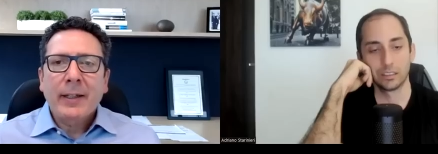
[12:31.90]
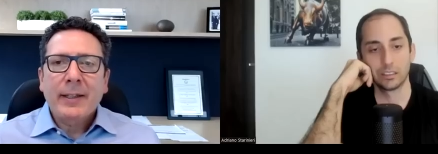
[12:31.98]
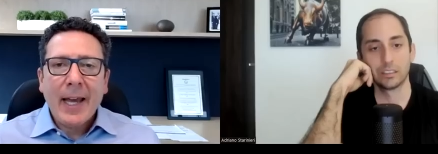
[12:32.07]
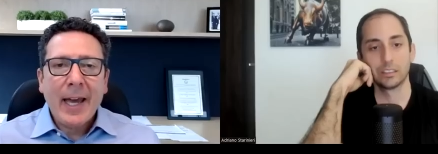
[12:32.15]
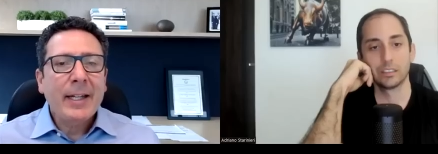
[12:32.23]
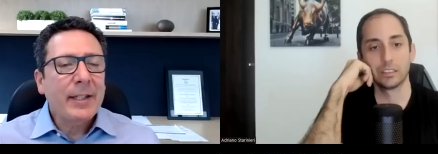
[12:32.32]

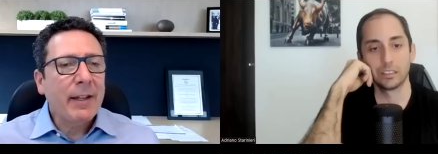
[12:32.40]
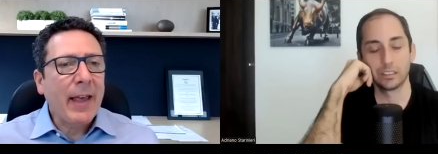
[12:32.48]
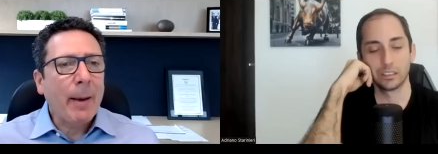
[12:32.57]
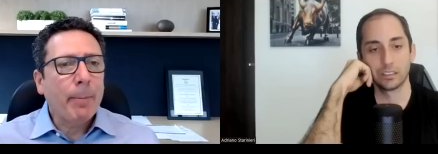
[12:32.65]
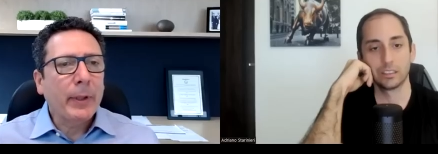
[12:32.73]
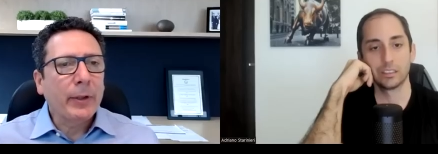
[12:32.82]
Speaker 1: tenant in
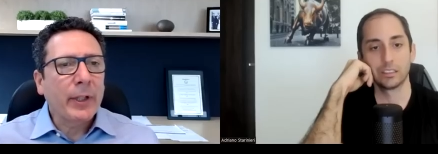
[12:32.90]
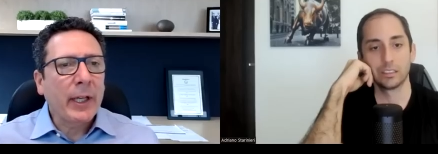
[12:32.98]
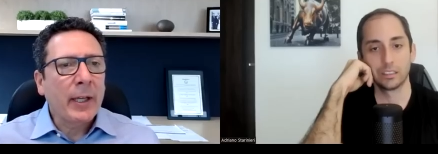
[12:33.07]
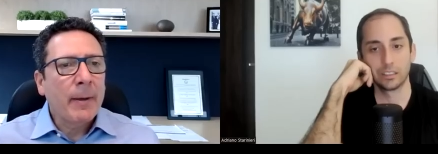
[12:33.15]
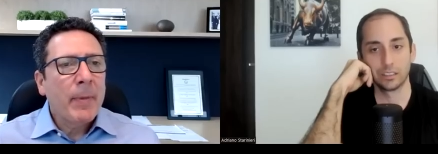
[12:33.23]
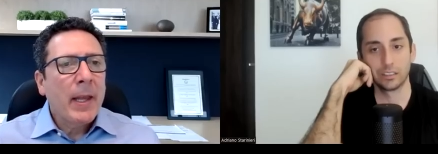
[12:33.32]
that
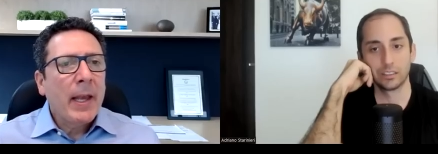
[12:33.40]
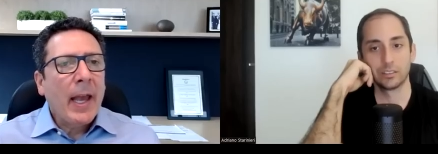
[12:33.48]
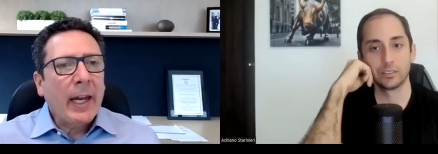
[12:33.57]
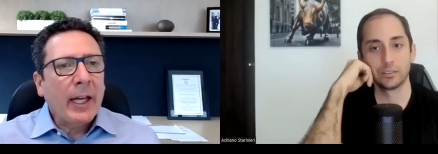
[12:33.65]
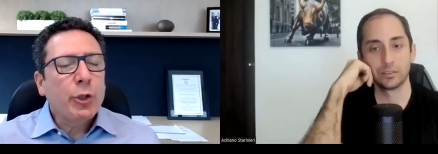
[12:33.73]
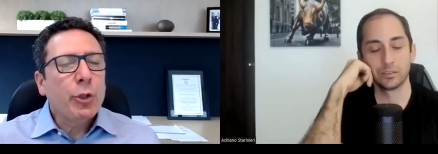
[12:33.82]
building
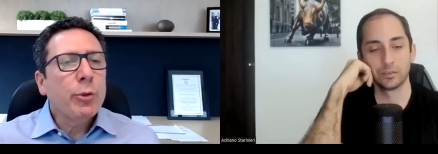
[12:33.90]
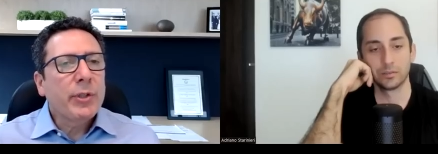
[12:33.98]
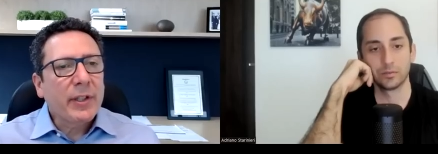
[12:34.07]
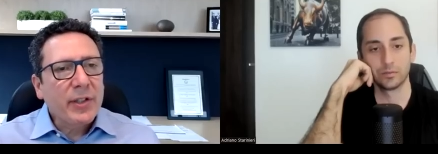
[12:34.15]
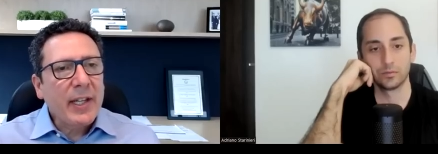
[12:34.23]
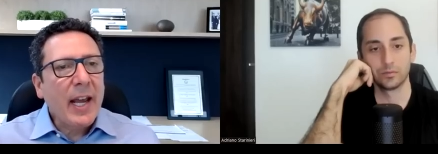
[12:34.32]
and I choose to
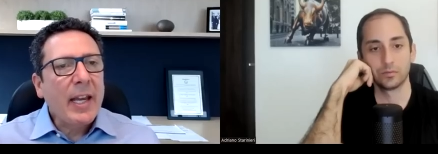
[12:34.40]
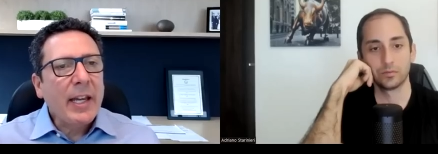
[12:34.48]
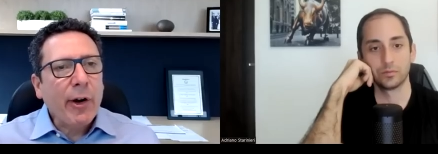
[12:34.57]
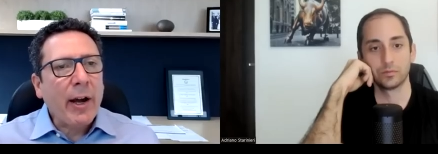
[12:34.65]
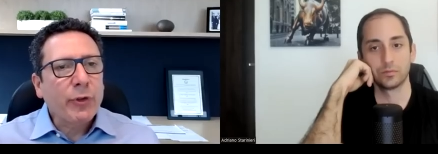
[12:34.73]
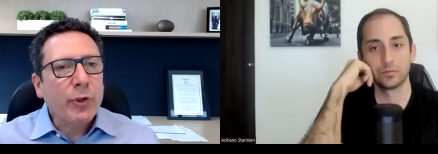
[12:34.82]
stay
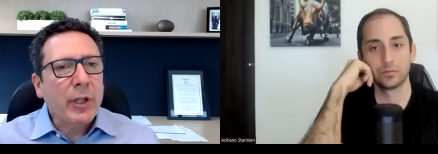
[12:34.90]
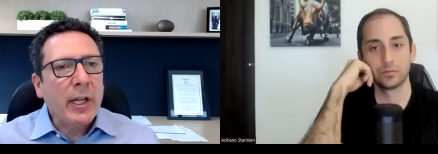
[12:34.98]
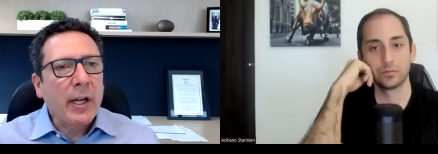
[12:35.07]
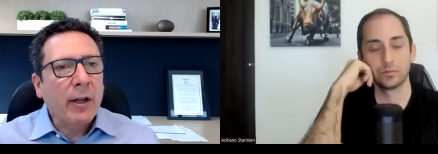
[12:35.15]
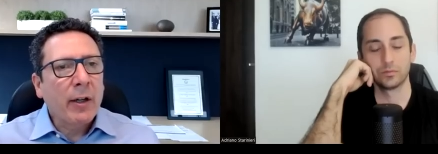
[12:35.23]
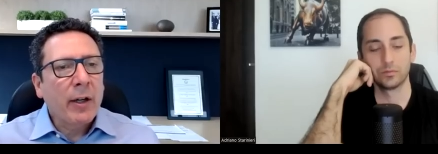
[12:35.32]
year after
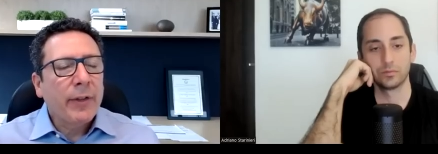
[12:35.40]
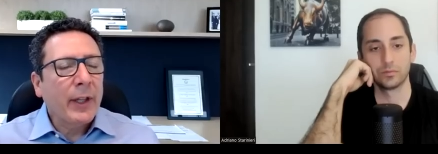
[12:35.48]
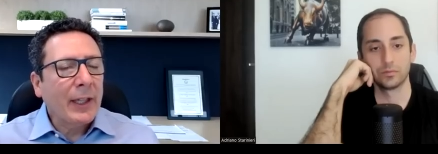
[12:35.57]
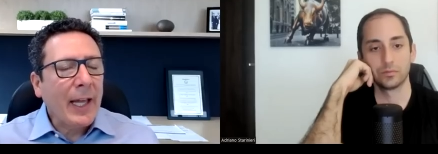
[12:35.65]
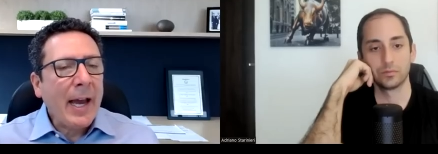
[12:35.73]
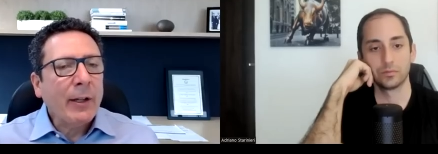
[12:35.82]
year, the
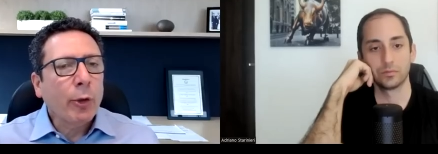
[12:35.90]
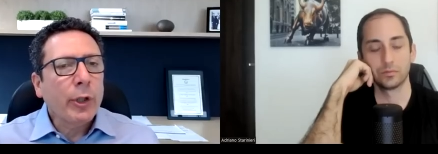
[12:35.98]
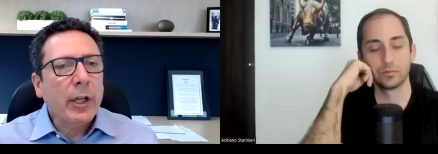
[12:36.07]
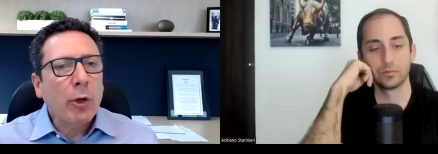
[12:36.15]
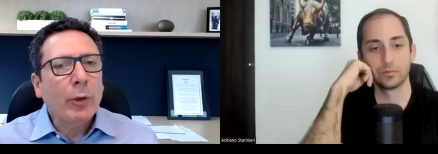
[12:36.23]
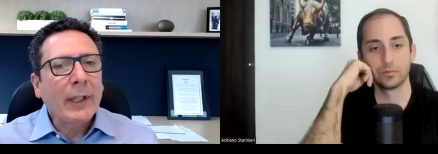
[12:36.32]
landlord
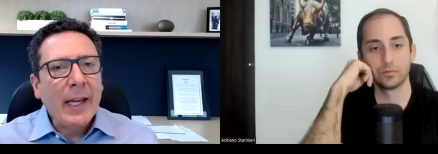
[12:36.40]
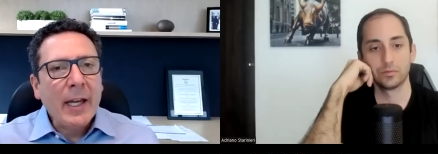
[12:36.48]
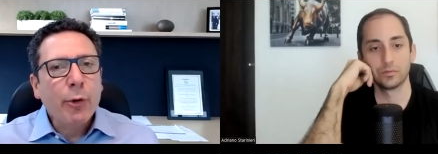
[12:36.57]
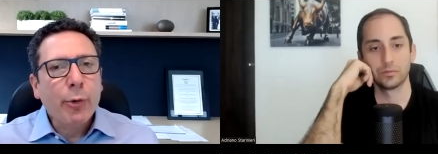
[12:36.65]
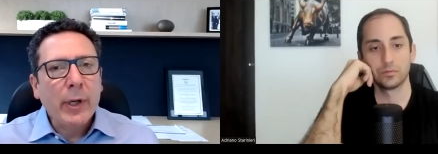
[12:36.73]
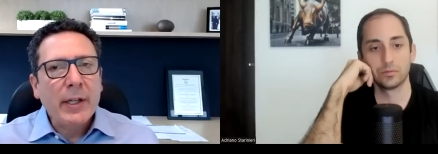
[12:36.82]
can only
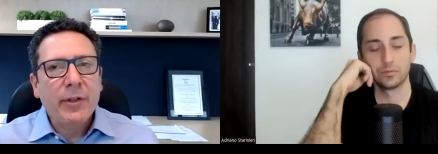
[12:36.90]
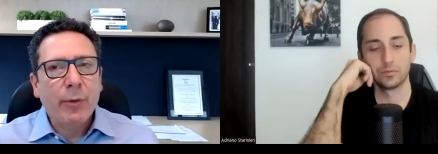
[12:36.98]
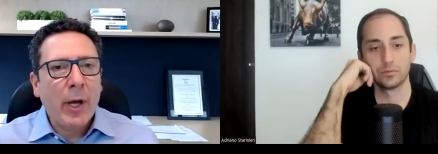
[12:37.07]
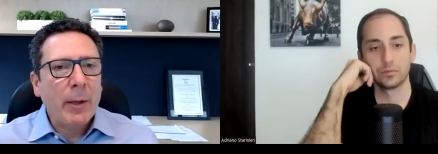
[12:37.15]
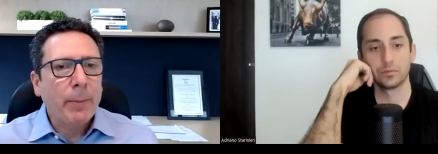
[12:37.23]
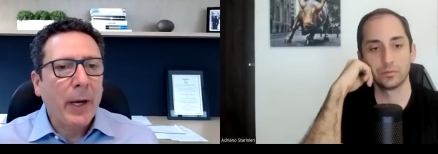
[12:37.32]
increase the
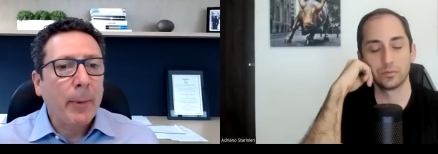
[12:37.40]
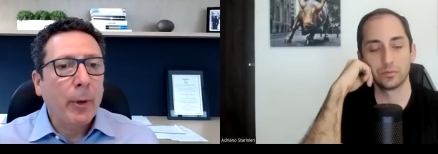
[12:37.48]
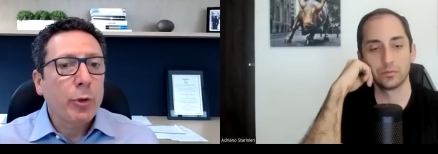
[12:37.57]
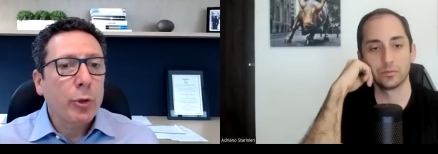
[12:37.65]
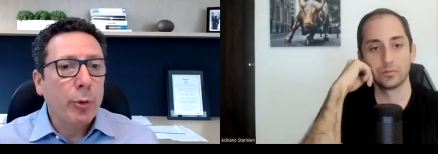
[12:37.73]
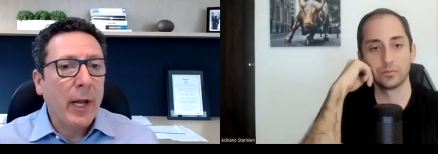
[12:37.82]
rent by
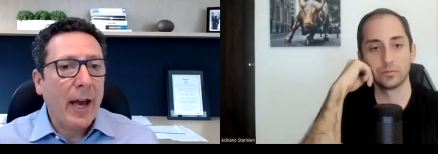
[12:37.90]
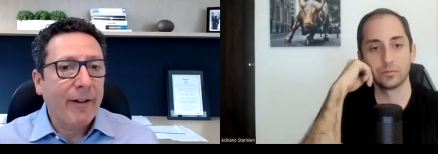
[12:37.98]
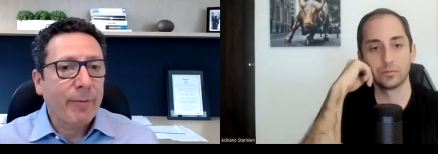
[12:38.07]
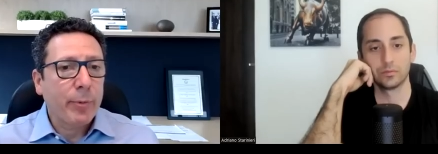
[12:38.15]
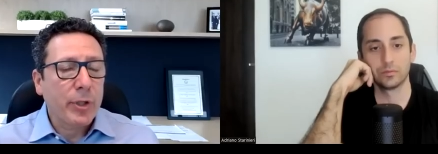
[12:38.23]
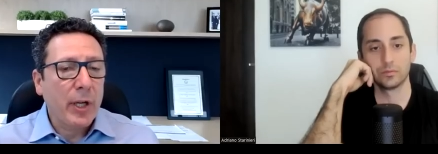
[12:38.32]
about
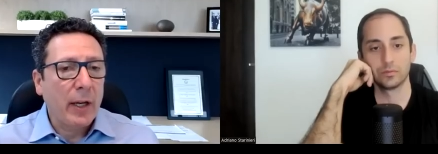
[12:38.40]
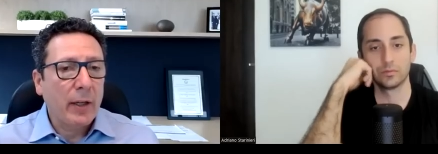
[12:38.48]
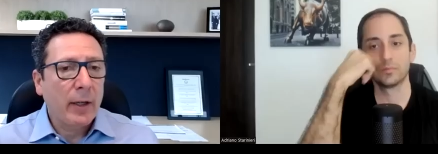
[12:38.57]
2.5%.